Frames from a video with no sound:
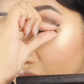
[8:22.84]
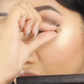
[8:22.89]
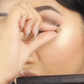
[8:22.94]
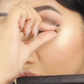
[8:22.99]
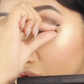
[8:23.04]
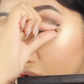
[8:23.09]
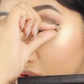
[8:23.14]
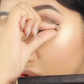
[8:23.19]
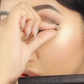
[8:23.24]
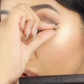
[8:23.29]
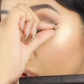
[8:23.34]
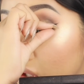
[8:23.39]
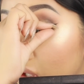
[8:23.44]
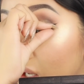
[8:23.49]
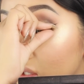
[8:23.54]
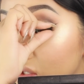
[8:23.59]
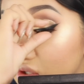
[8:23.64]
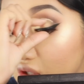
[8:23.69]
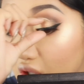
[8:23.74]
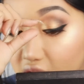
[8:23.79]
close to the
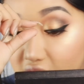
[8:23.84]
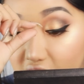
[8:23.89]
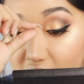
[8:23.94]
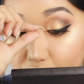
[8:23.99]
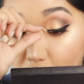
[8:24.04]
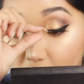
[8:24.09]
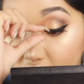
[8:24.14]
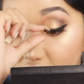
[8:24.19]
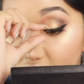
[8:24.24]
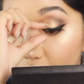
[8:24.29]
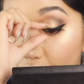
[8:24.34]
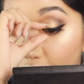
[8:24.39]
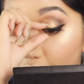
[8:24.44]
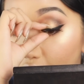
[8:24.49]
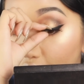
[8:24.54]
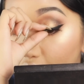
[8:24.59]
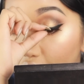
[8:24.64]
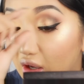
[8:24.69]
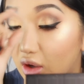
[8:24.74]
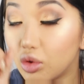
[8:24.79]
lash line as
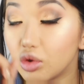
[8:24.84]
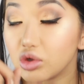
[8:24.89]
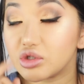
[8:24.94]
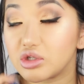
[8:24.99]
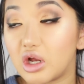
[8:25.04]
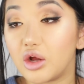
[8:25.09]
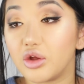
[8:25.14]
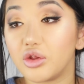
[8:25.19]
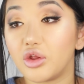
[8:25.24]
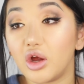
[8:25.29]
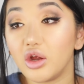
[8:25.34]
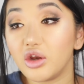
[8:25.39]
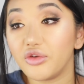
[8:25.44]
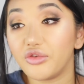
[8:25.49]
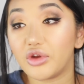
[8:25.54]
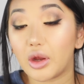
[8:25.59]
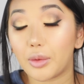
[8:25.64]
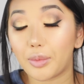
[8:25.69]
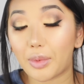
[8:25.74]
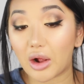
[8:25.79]
possible. Also, the only
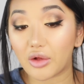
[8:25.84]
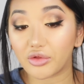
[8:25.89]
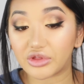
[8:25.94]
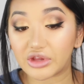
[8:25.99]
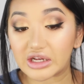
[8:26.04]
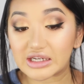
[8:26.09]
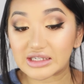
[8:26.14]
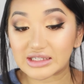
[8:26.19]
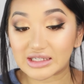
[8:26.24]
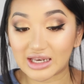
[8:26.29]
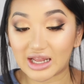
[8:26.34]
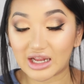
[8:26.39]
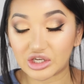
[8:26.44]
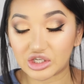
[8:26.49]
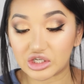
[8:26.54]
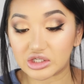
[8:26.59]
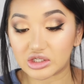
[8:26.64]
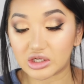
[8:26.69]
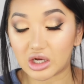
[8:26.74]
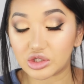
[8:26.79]
thing about these
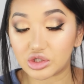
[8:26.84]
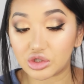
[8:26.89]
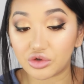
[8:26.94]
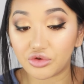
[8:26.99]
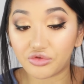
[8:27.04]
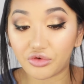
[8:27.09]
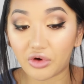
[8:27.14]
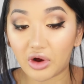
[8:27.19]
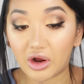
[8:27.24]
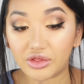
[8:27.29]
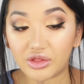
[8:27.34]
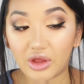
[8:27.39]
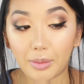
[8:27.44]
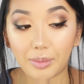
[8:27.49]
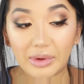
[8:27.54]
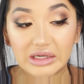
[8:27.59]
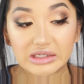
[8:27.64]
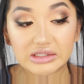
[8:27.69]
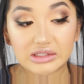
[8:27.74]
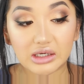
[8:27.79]
lashes, I do find that
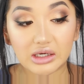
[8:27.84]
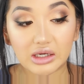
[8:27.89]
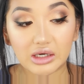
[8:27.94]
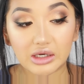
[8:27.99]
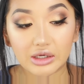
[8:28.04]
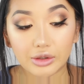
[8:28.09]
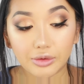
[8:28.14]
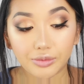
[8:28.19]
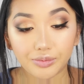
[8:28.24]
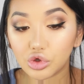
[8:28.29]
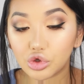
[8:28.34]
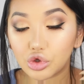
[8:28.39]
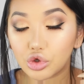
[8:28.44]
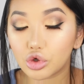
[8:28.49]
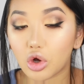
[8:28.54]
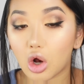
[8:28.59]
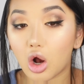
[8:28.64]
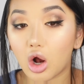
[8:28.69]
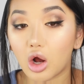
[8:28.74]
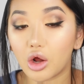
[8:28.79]
basically you
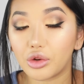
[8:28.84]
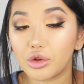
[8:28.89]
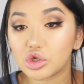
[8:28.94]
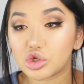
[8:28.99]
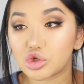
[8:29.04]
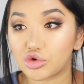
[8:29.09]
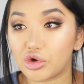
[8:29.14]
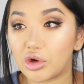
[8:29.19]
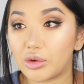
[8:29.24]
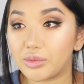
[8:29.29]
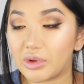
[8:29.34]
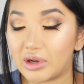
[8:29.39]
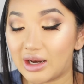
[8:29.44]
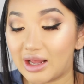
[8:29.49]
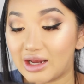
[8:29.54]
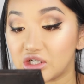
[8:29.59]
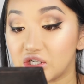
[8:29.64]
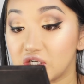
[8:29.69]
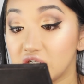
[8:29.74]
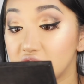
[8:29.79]
can't trim the
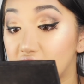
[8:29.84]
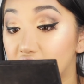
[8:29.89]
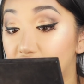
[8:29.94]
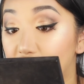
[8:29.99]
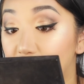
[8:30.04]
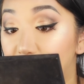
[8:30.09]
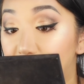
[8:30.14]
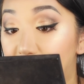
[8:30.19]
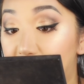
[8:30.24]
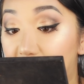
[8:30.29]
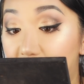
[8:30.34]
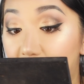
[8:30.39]
lashes, I don't think